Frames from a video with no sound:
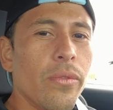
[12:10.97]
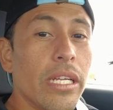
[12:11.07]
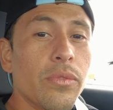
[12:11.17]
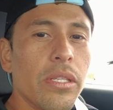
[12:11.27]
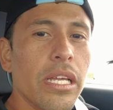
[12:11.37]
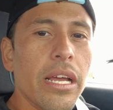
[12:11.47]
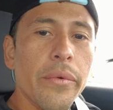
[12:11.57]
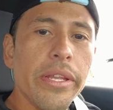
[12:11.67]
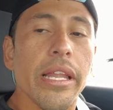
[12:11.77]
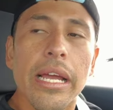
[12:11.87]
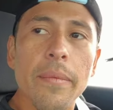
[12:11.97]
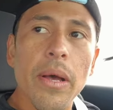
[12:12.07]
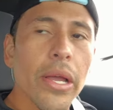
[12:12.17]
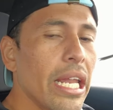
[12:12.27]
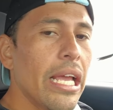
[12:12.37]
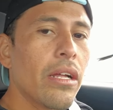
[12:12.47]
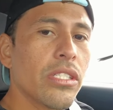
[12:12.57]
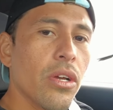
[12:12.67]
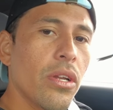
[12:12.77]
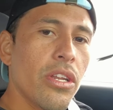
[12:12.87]
That's one thing I really like about getting out to
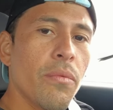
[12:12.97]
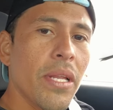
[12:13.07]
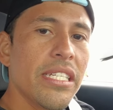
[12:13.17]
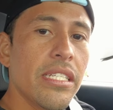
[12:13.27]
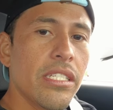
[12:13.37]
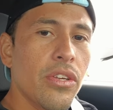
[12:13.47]
go to new places.